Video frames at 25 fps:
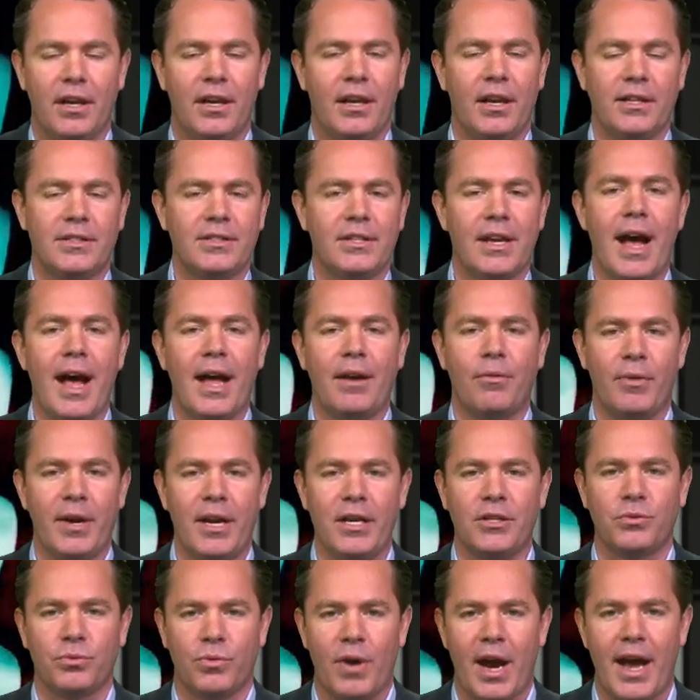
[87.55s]
It's not
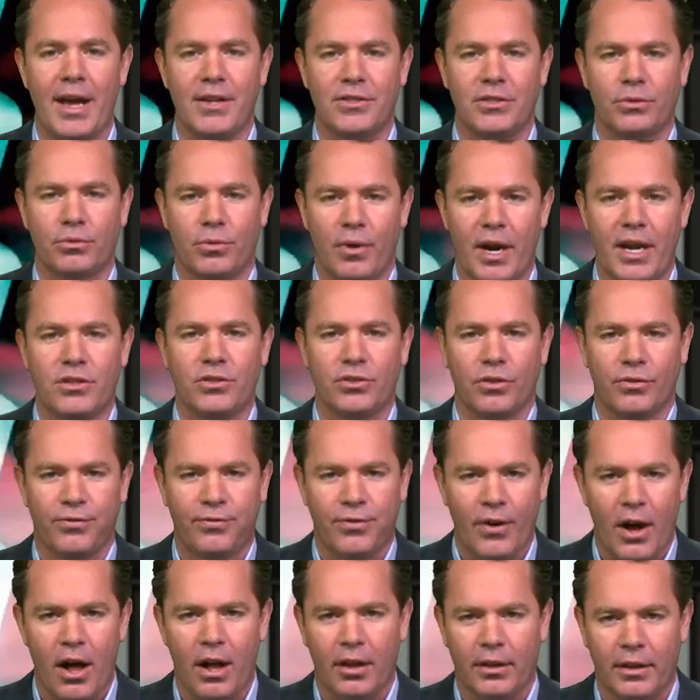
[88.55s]
rates rising, rates are
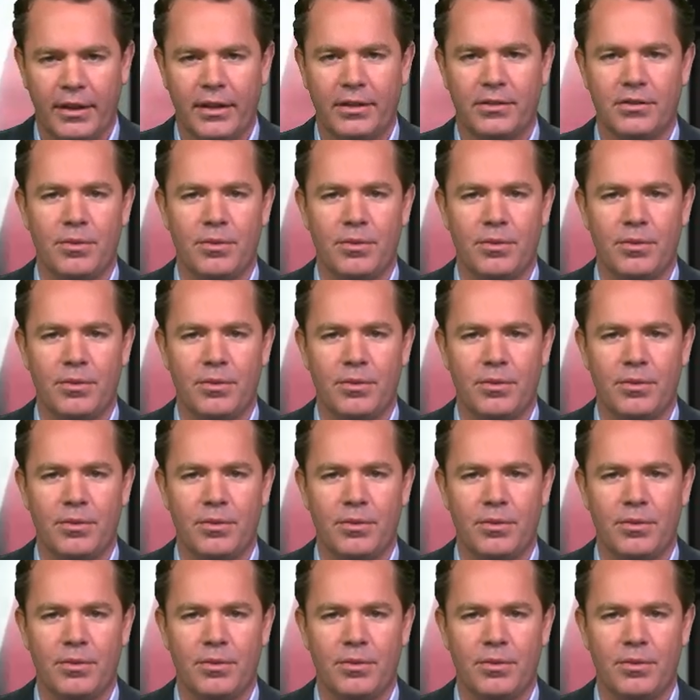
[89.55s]
falling.